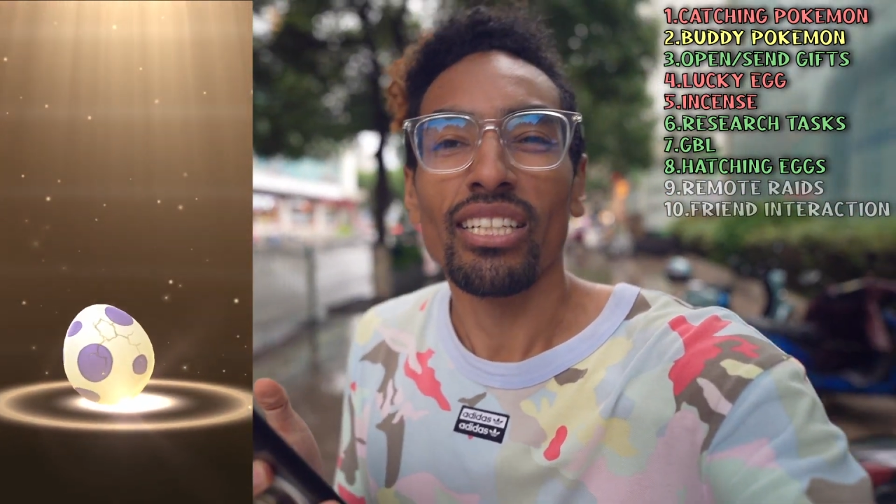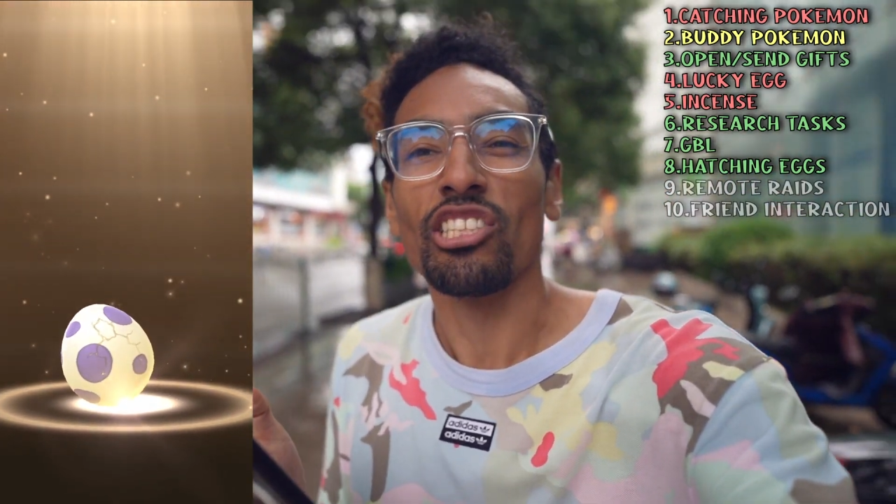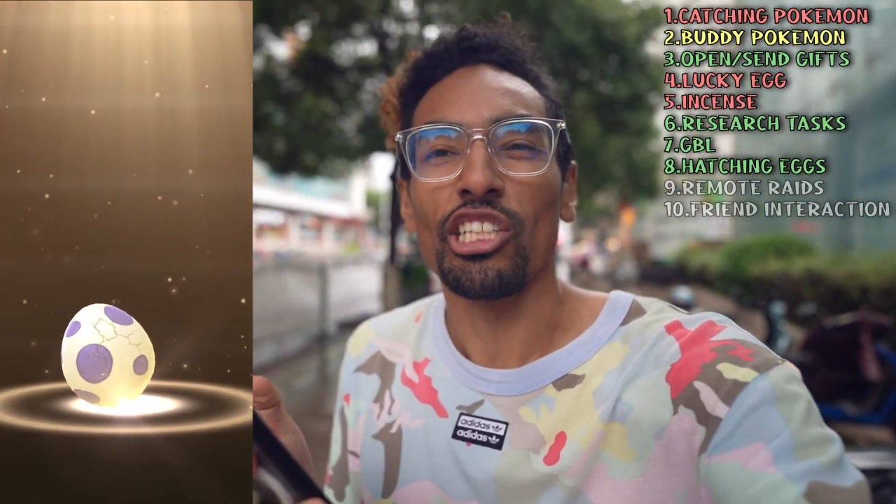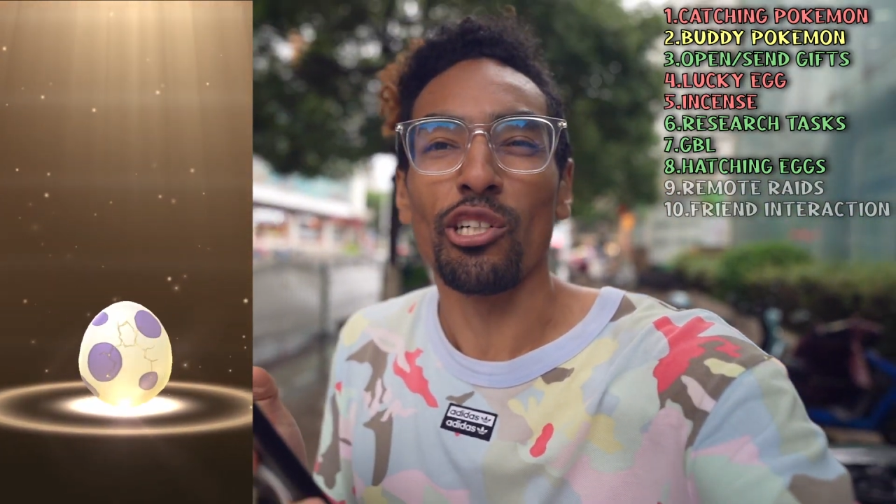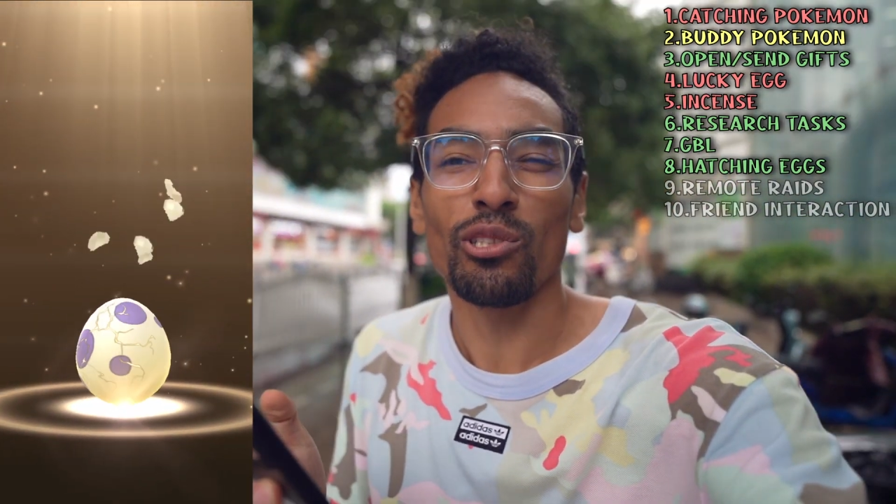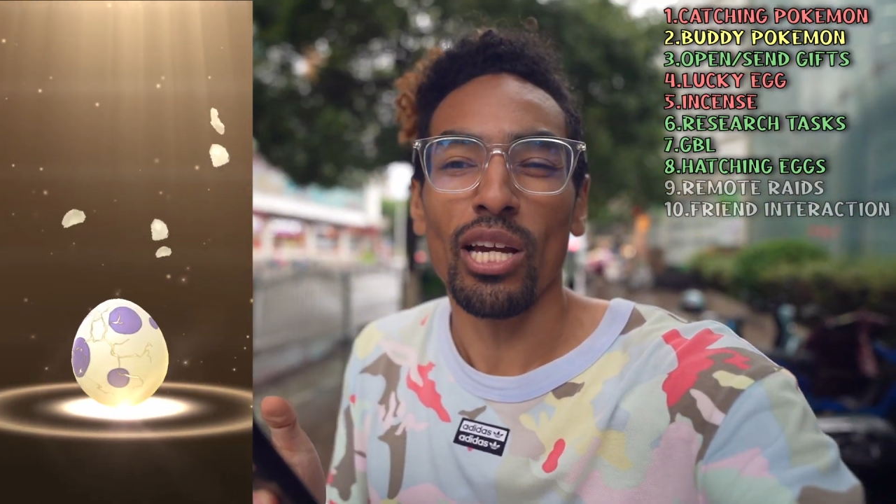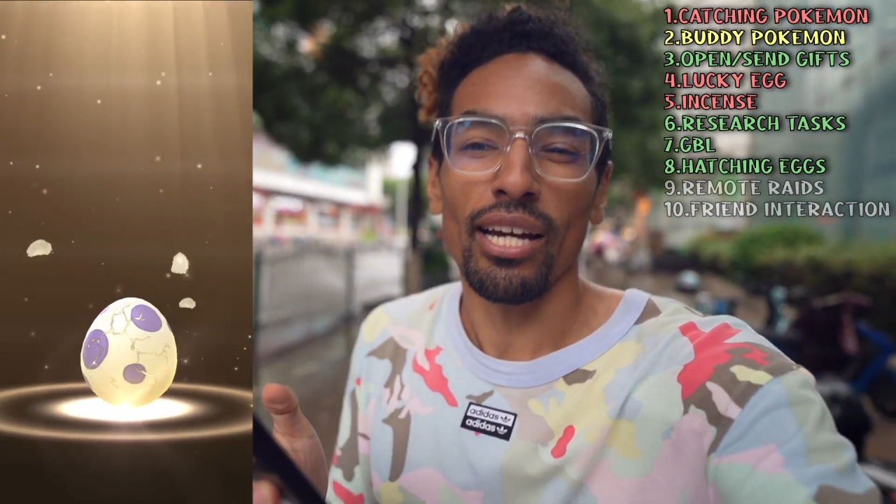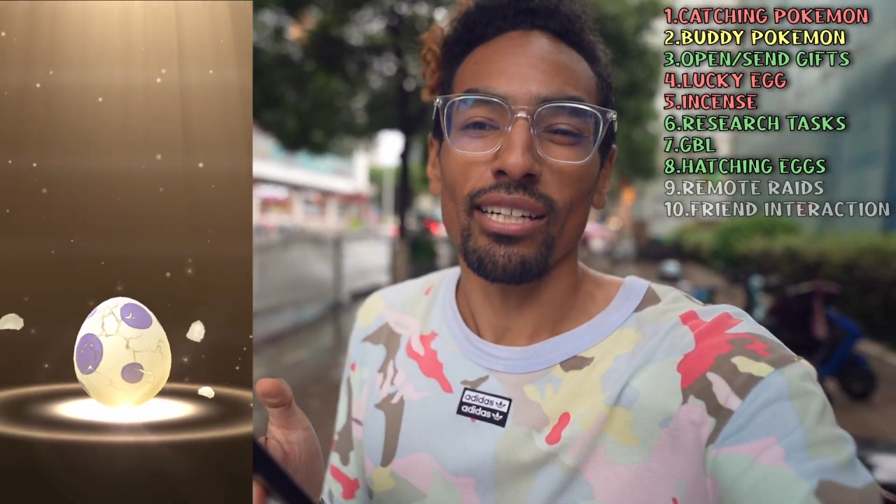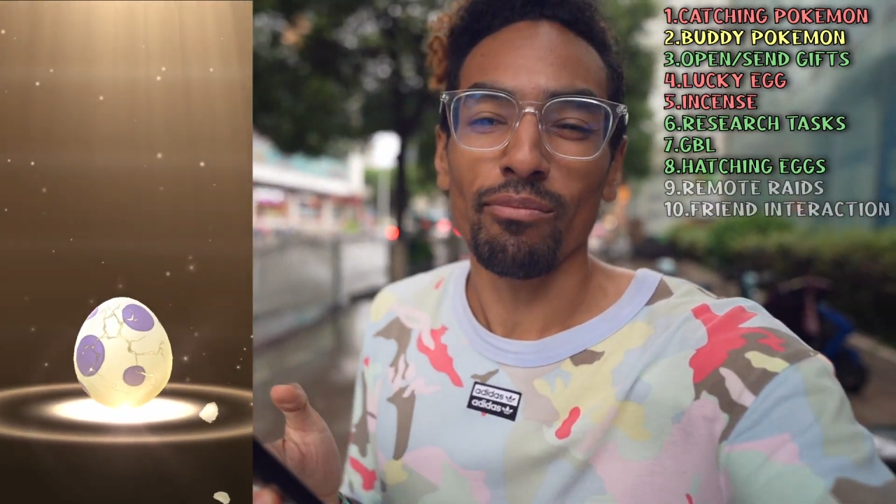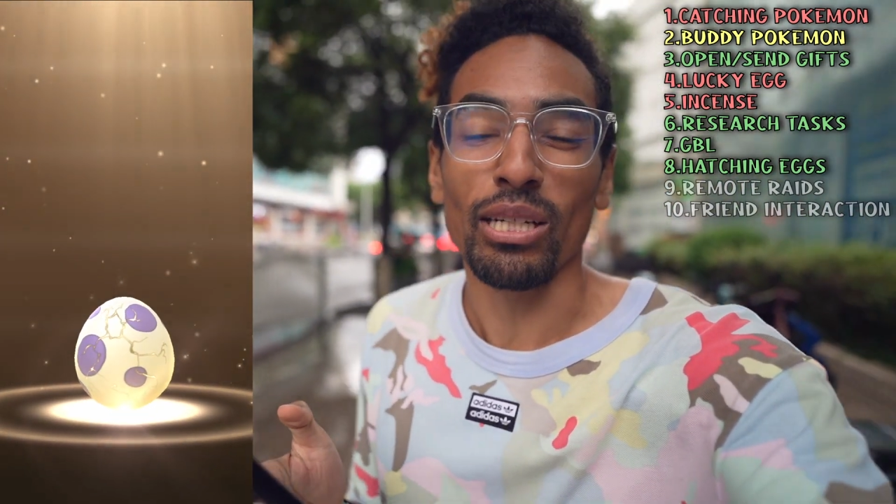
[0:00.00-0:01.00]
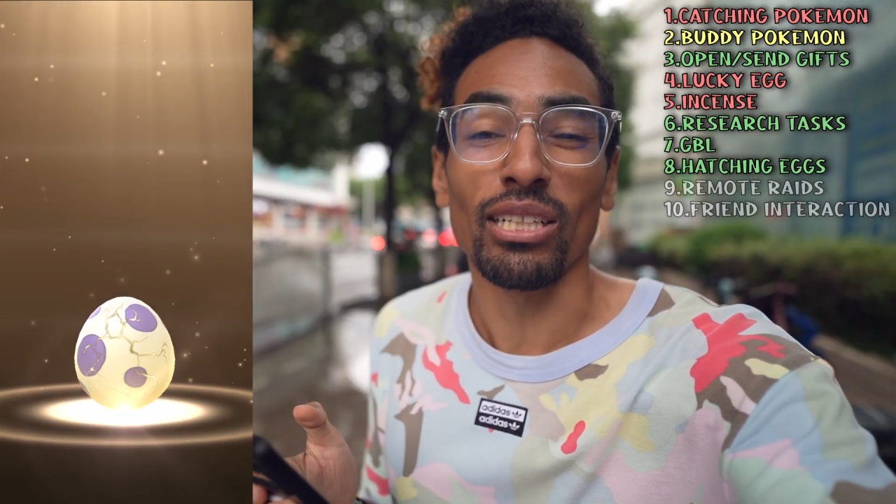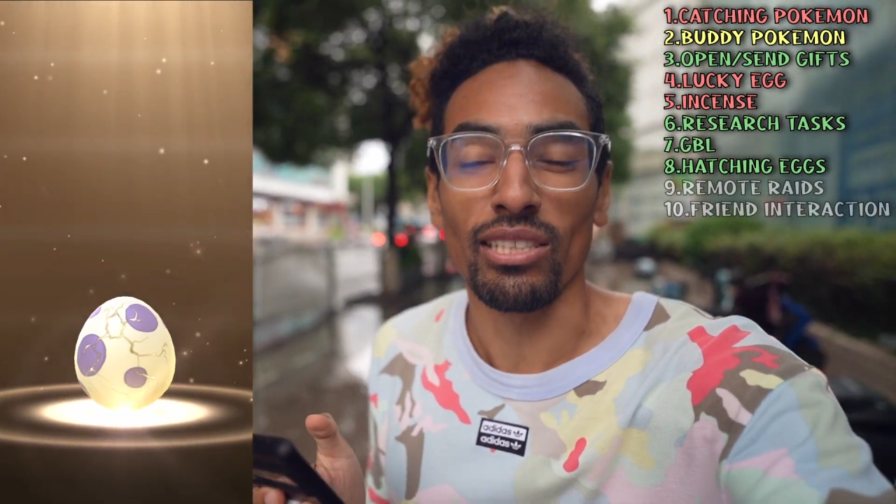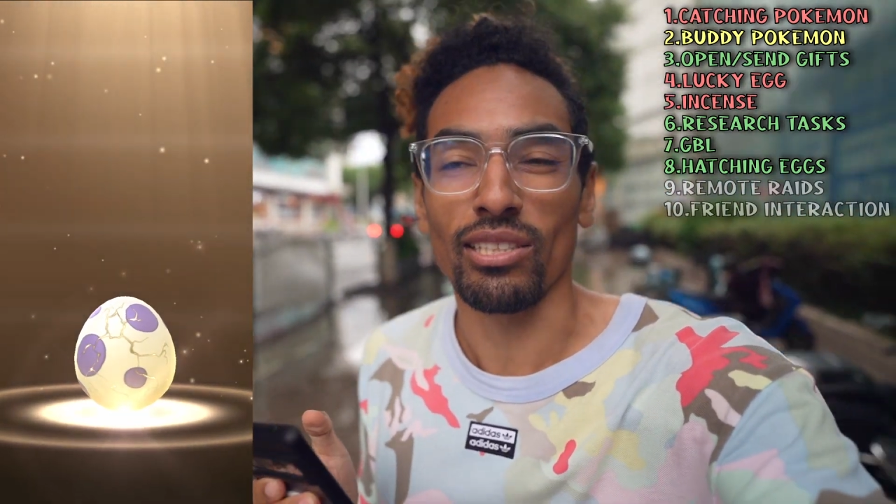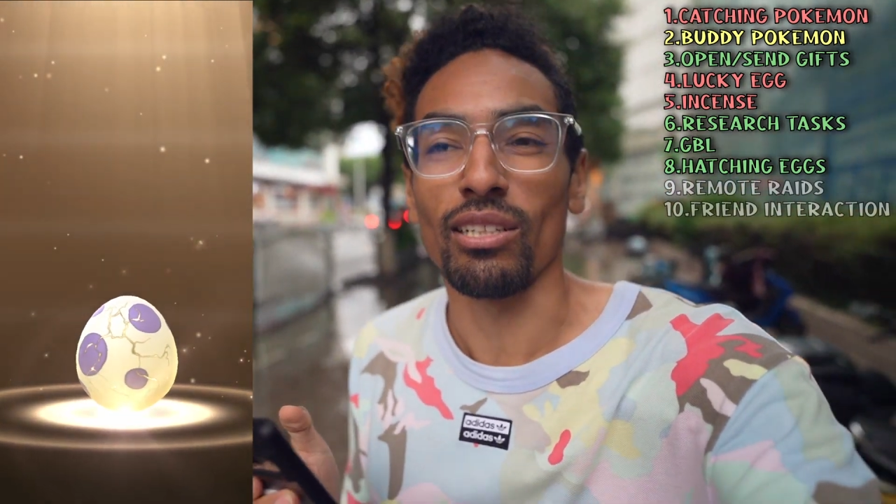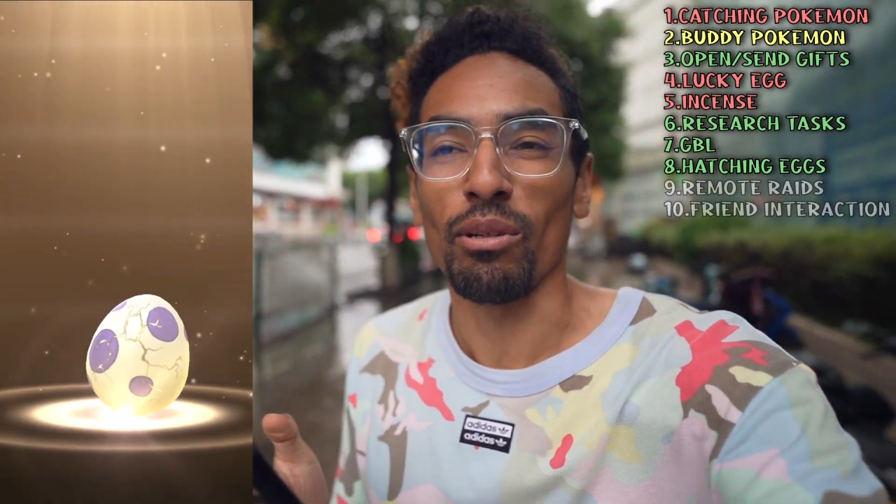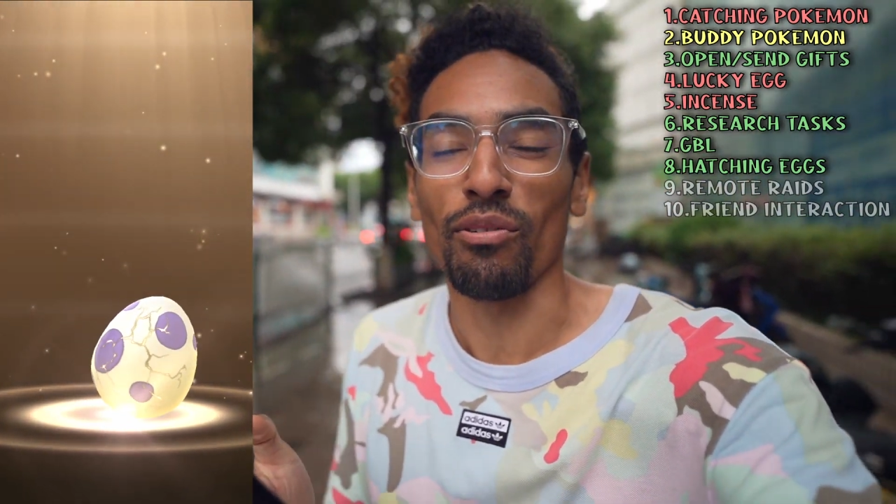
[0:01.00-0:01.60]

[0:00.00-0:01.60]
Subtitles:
geotag, because it's gonna be